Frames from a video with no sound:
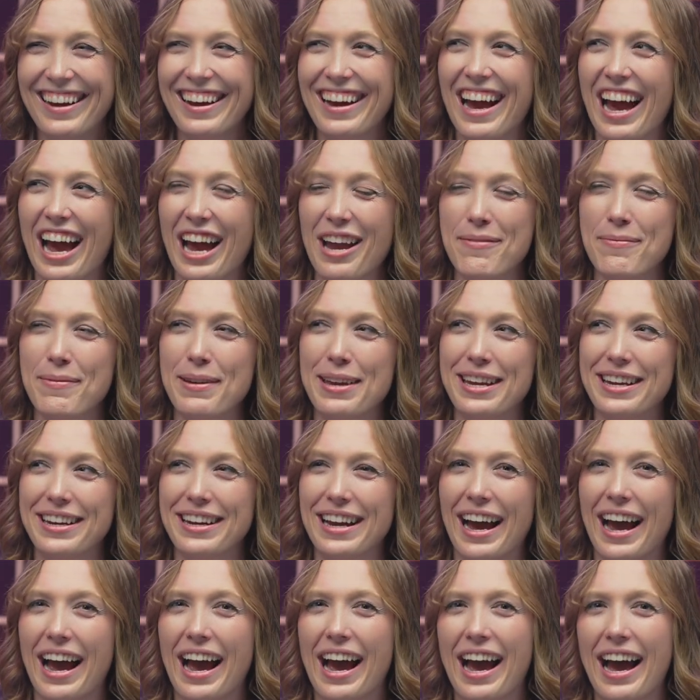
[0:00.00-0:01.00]
I mean,
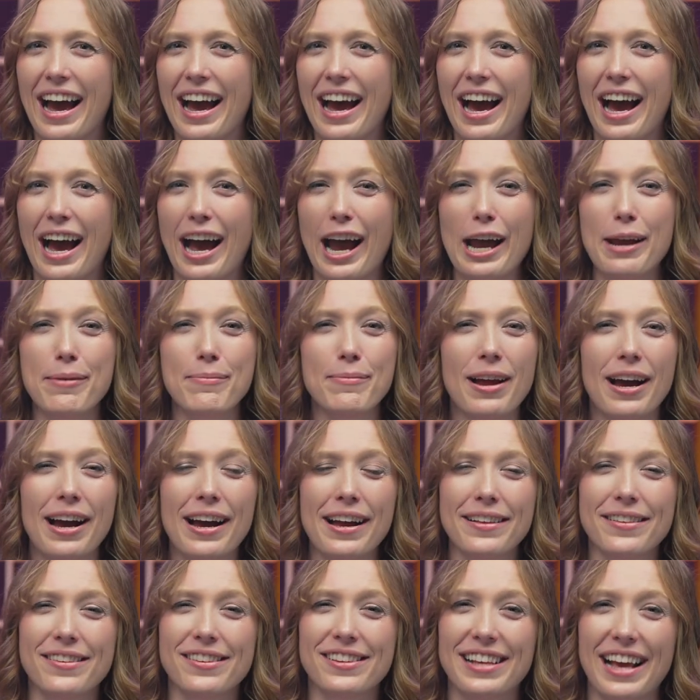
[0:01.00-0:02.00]
I'm
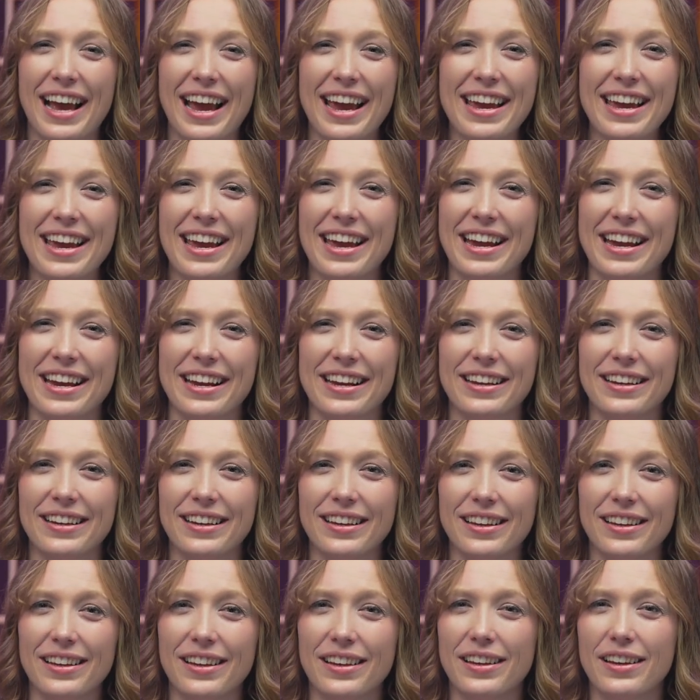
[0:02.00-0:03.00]
not saying
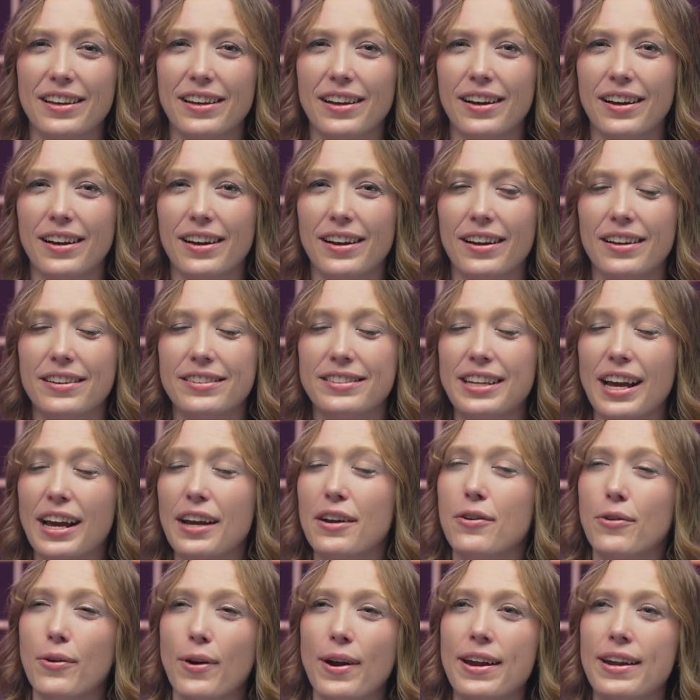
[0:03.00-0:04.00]

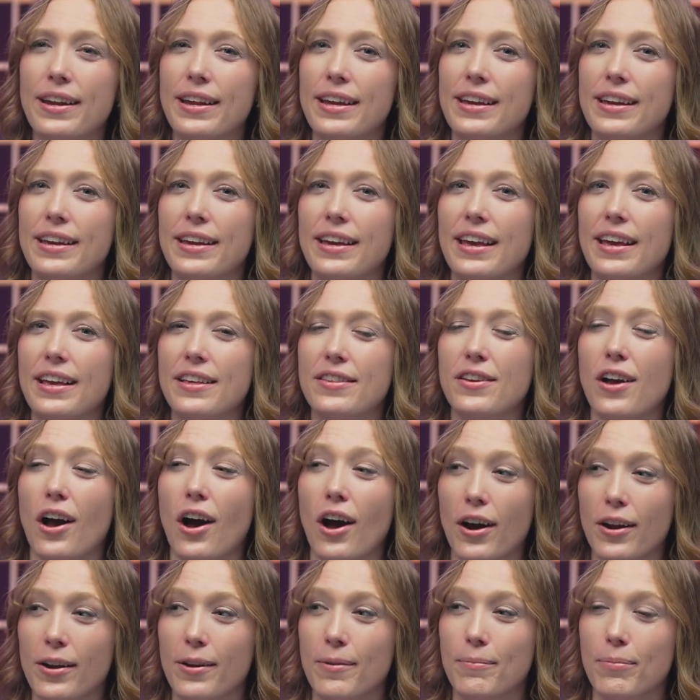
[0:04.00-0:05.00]
decorating is
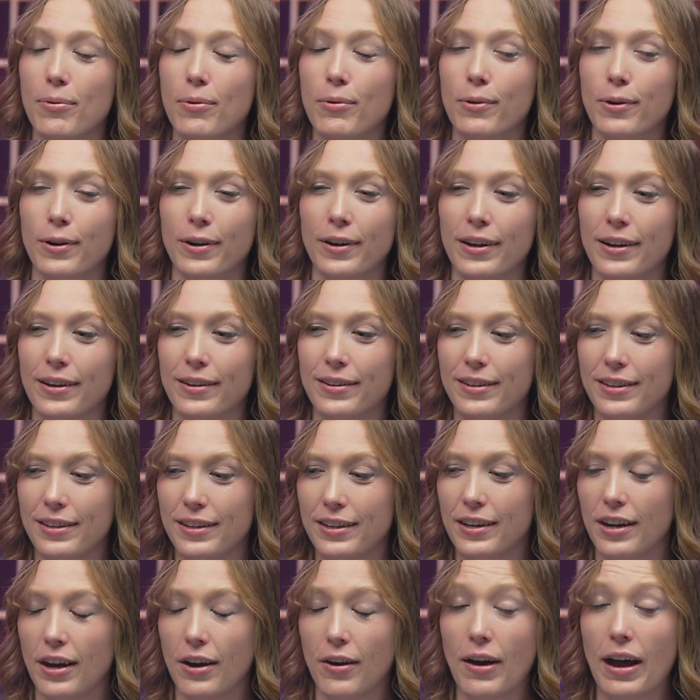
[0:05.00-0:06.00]
unimportant,
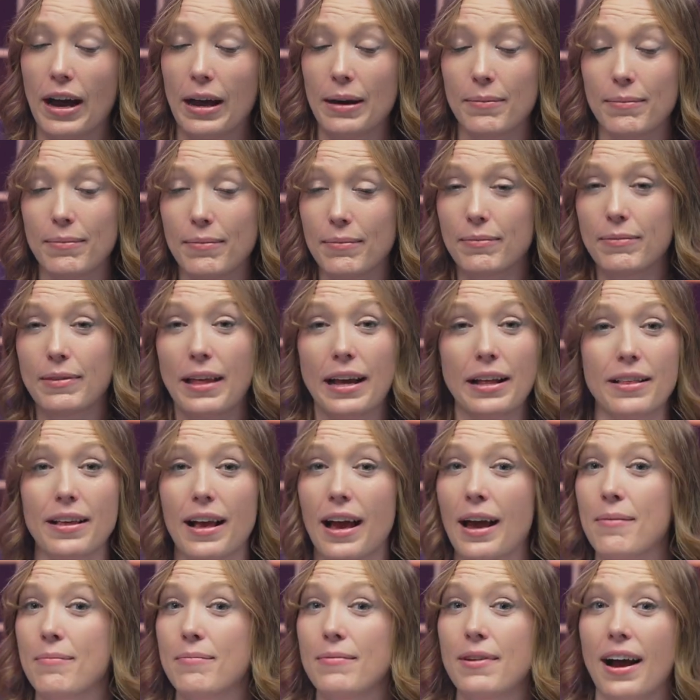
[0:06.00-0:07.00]

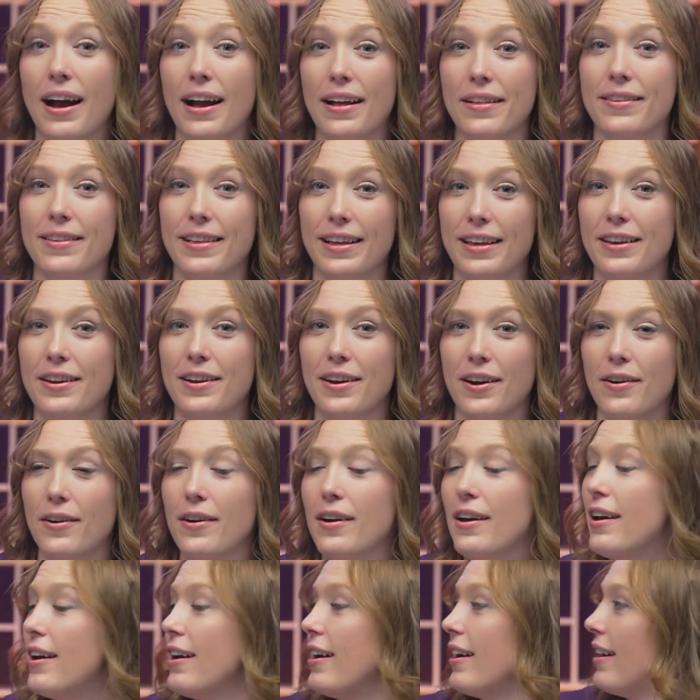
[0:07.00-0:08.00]
I'm not saying,
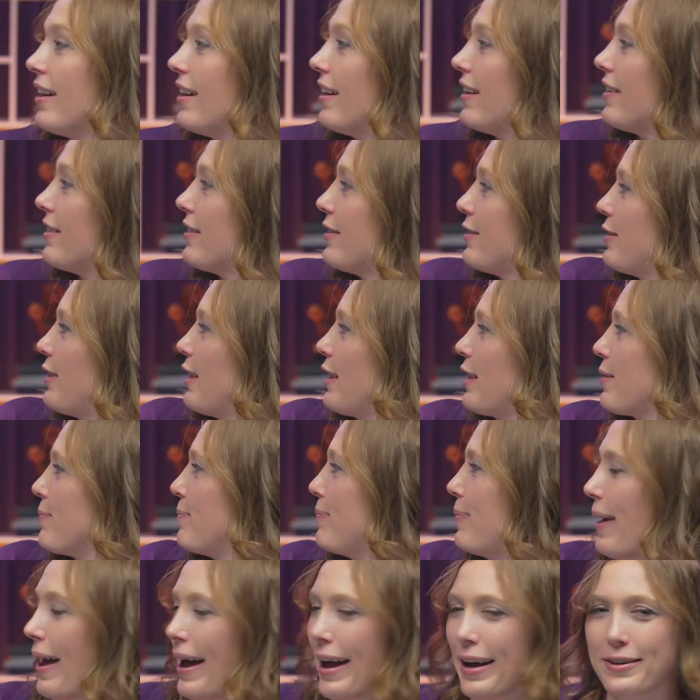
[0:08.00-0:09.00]
this
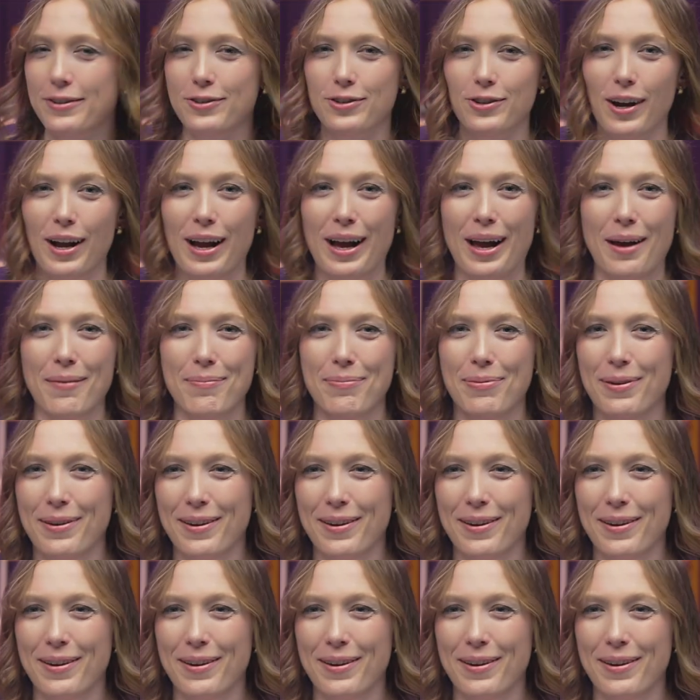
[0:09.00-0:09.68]
backdrop,